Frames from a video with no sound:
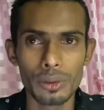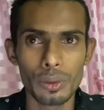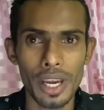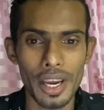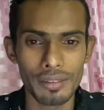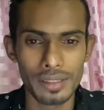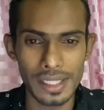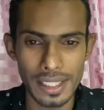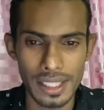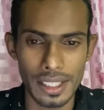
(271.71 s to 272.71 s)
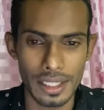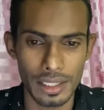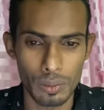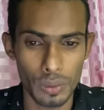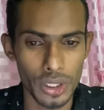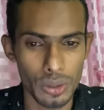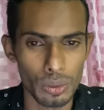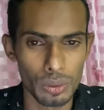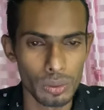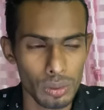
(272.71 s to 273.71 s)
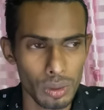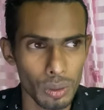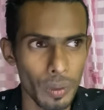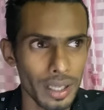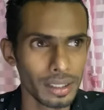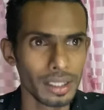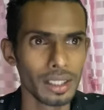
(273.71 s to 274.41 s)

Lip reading: to have these things with you while